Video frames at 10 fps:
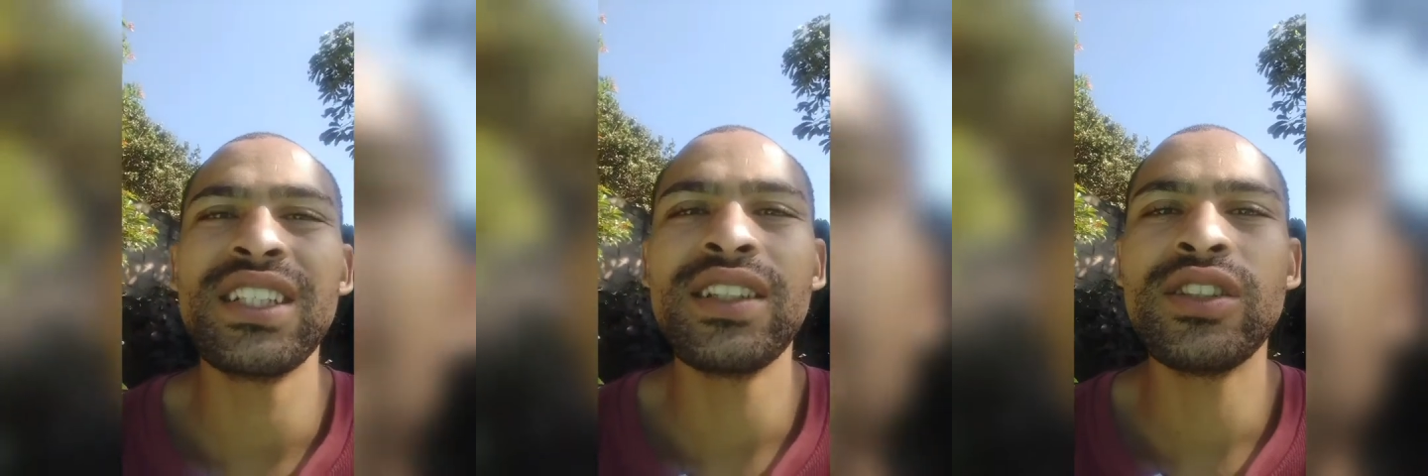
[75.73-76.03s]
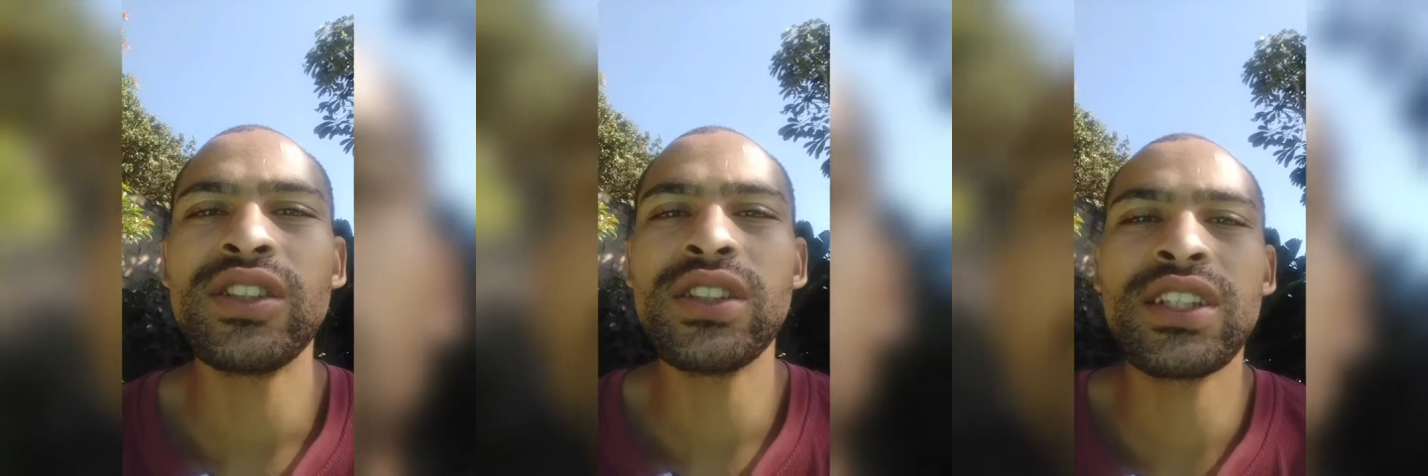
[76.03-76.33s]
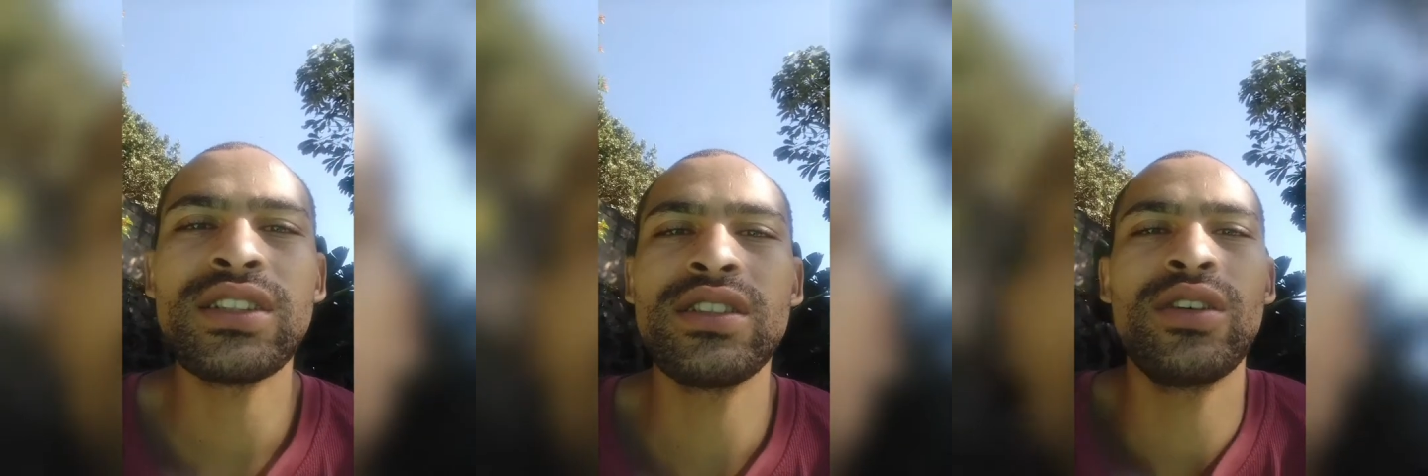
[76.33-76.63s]
then shit
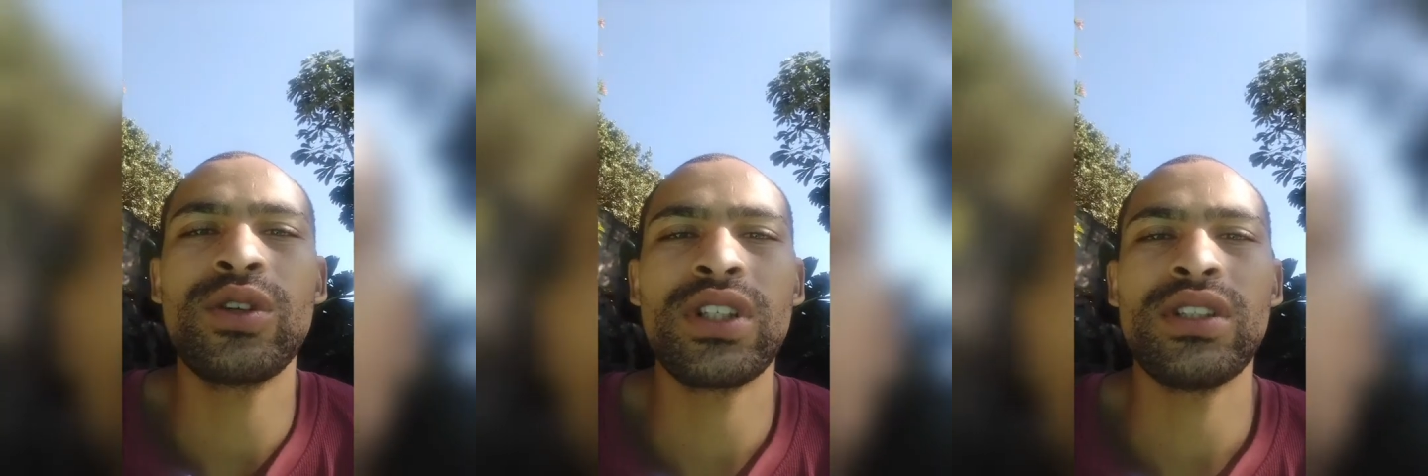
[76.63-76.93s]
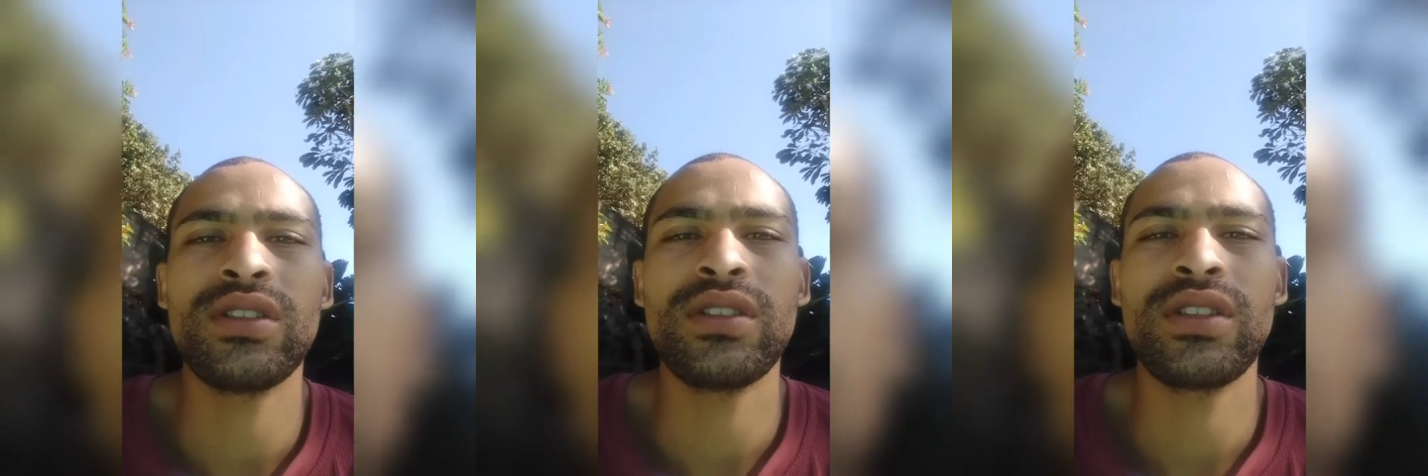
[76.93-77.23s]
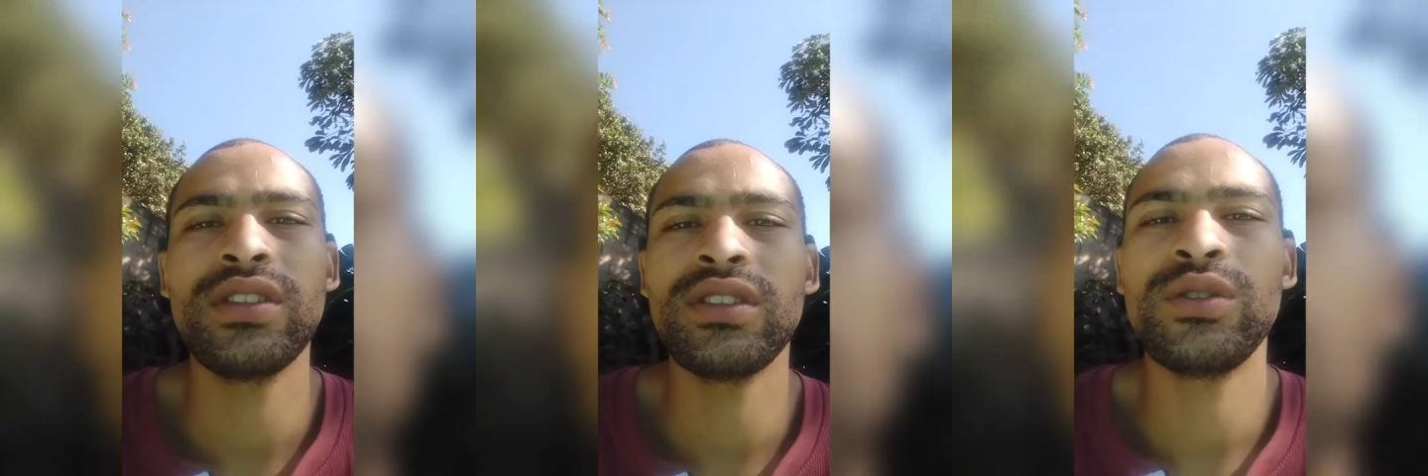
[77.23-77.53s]
doesn't go right.
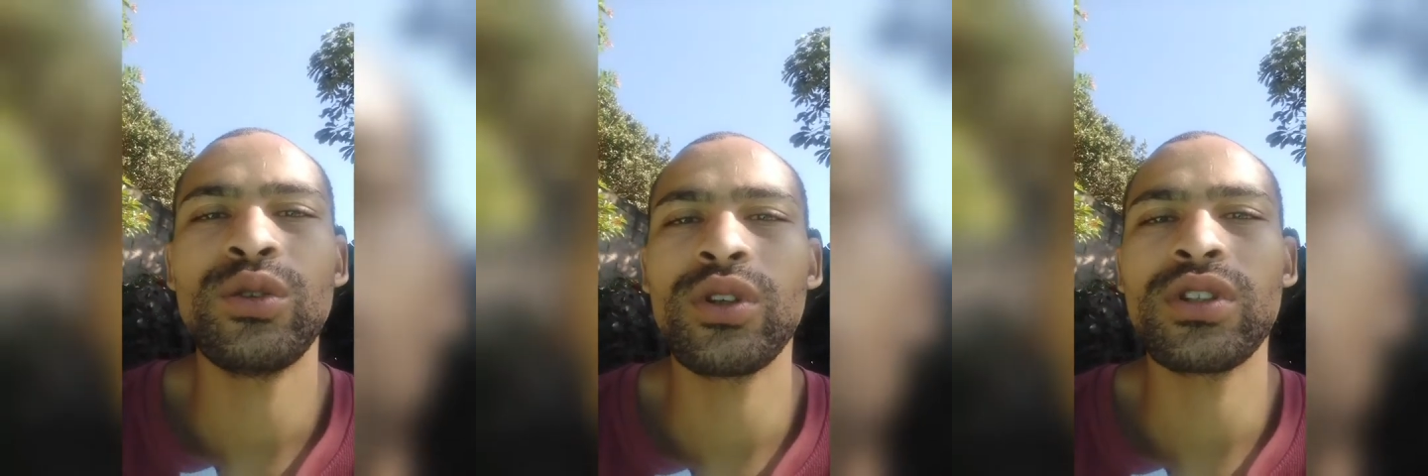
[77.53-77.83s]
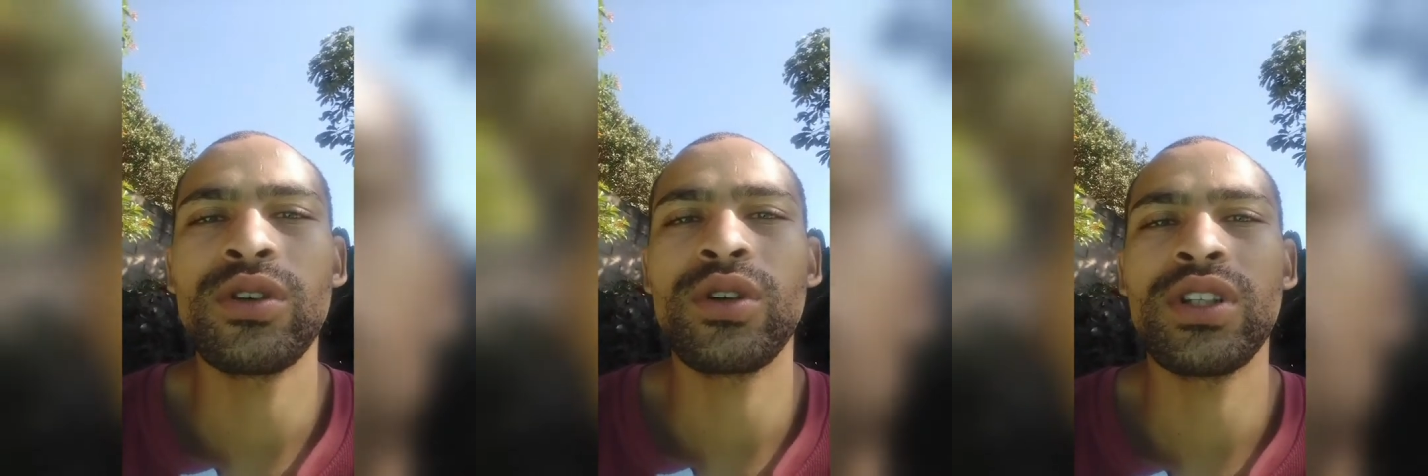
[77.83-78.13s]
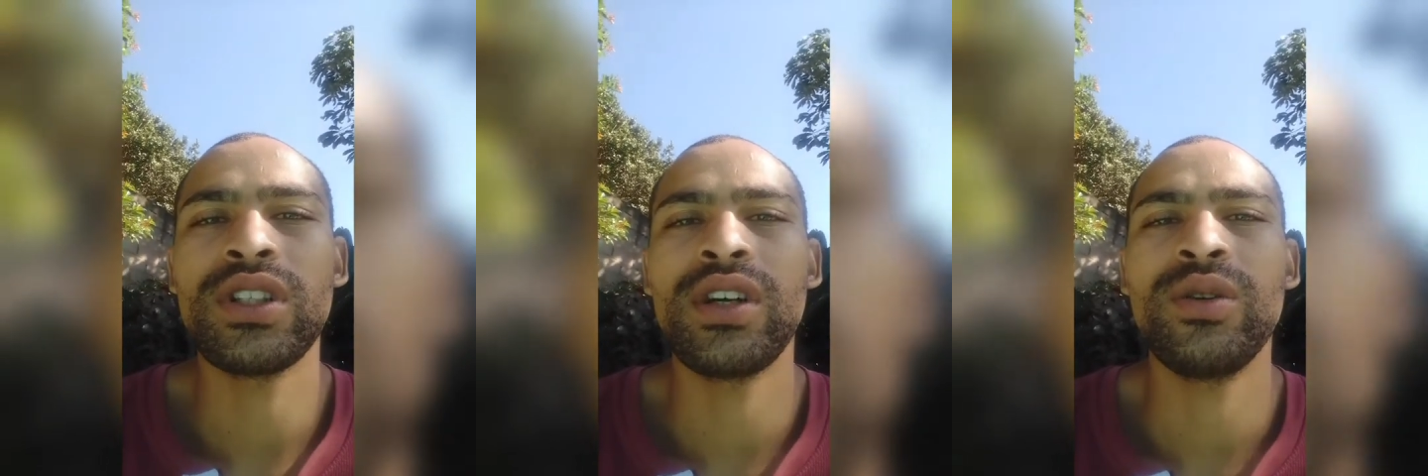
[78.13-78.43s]
Things do not go
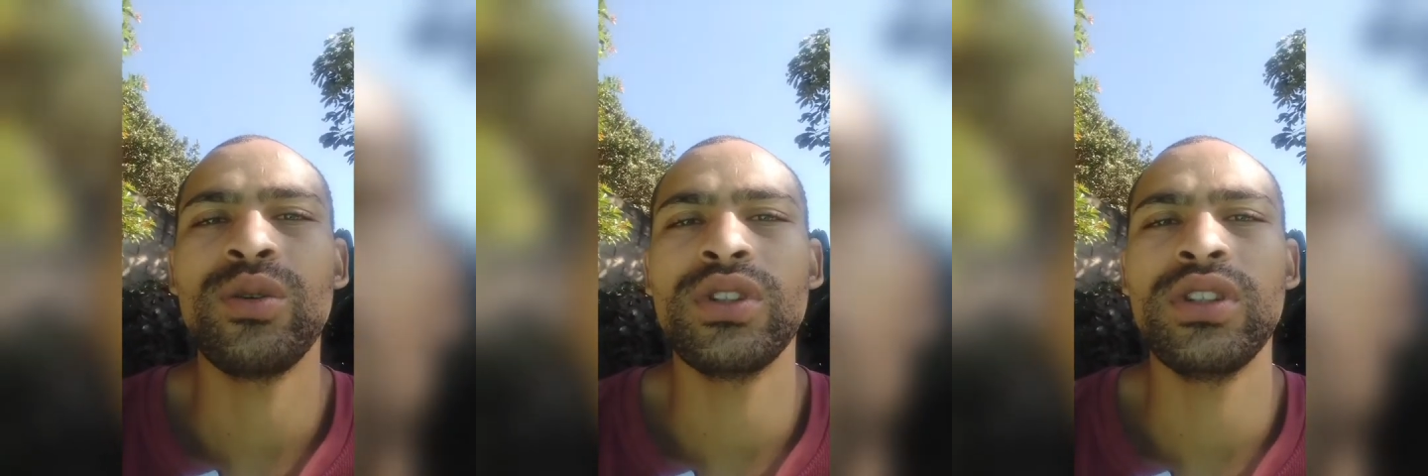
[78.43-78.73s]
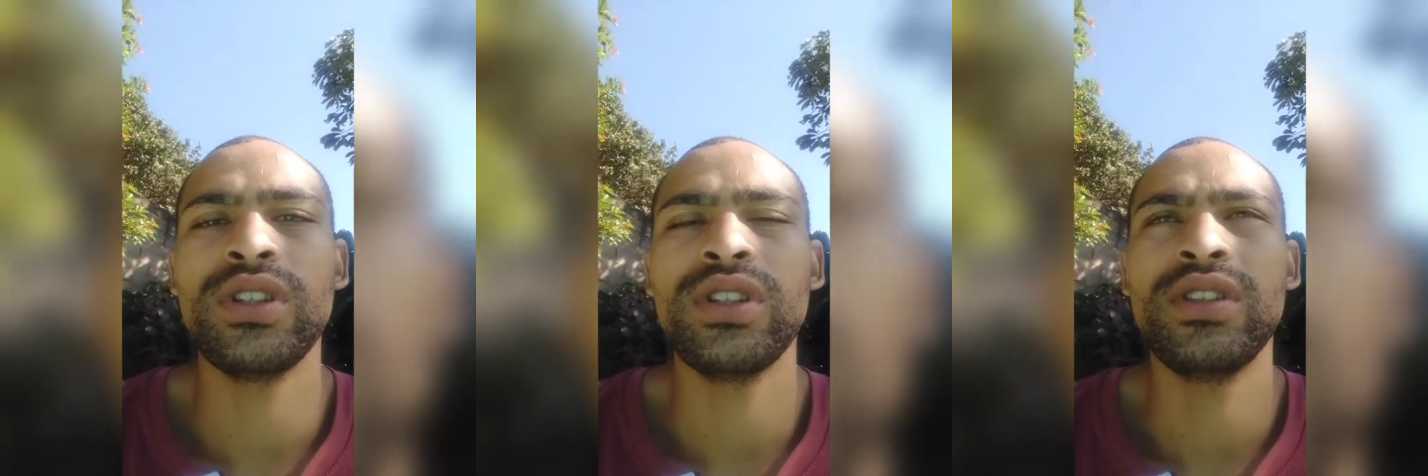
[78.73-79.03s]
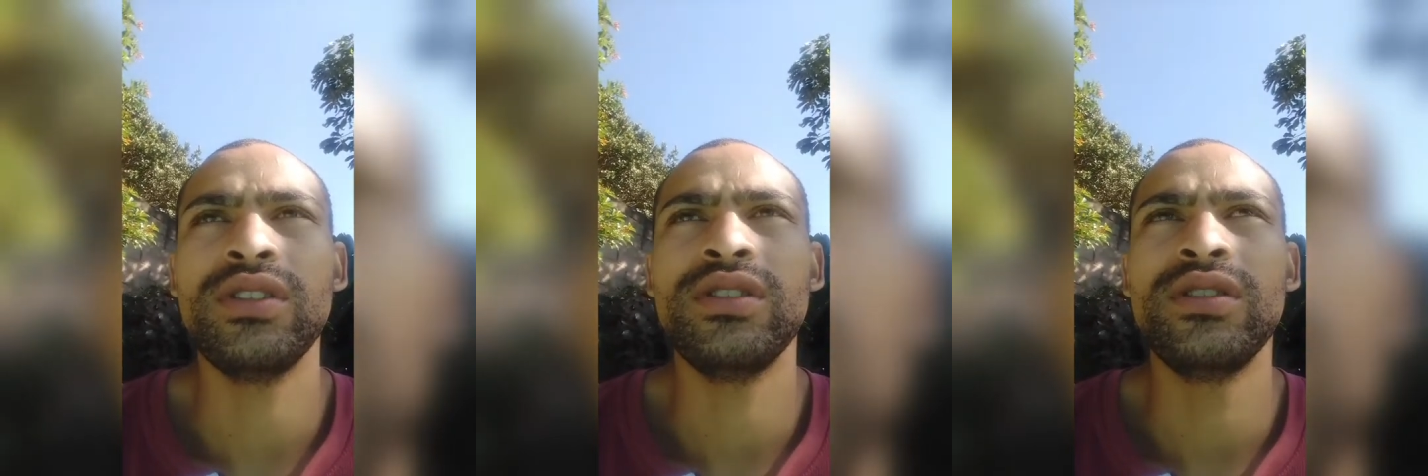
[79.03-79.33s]
right our way and